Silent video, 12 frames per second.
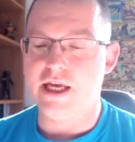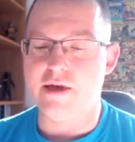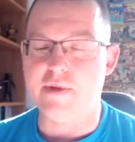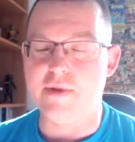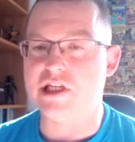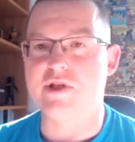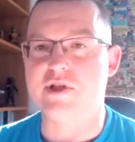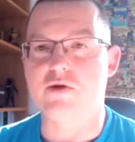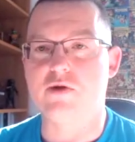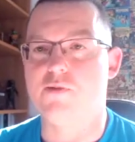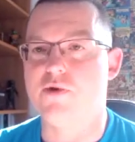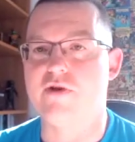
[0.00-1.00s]
It makes you into
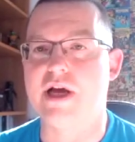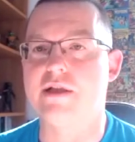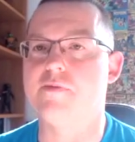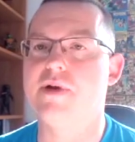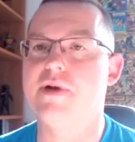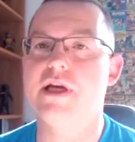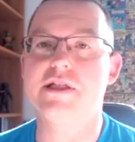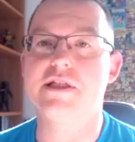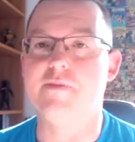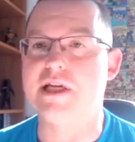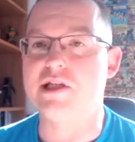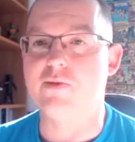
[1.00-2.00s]
a more rounded person,
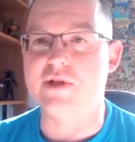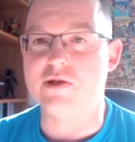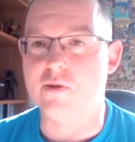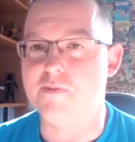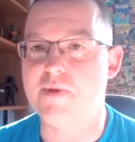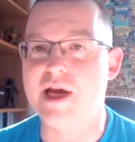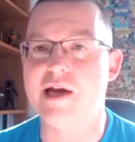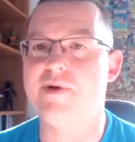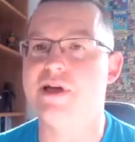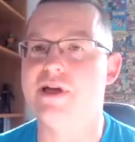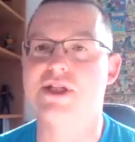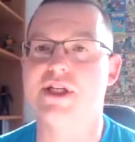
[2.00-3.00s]
makes you into a better
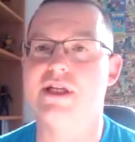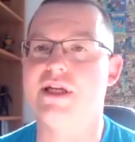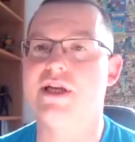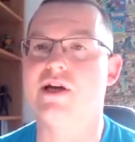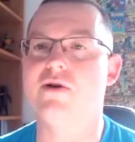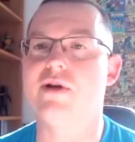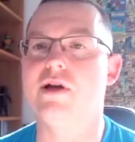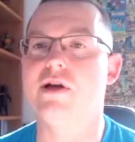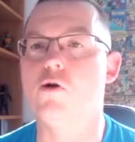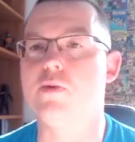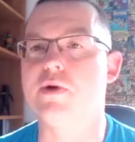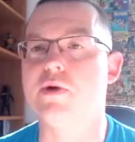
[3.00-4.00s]
person. It
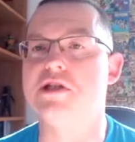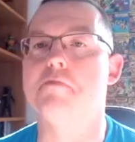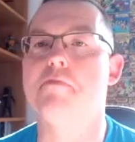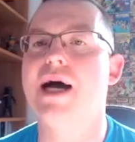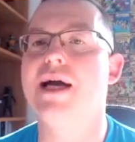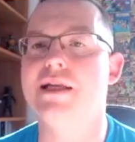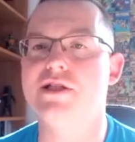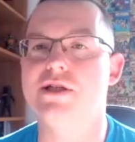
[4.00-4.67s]
opens your mind